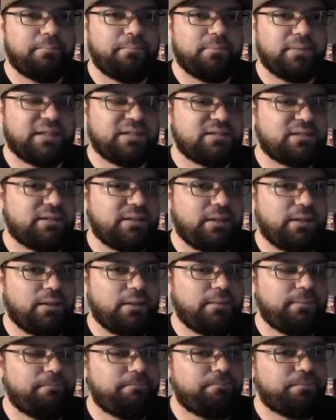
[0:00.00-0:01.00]
Let's see.
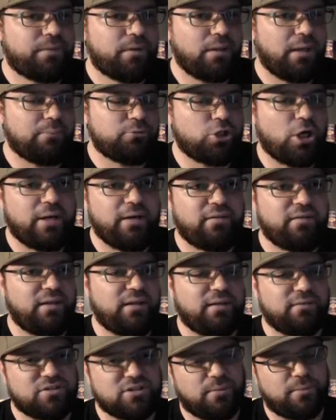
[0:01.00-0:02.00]
I'm trying to think
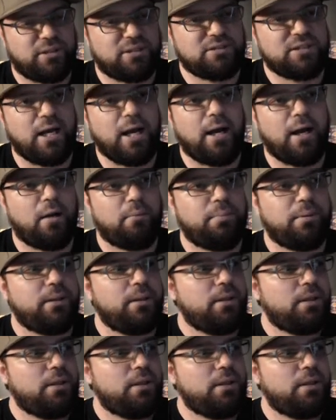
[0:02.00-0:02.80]
of some of the top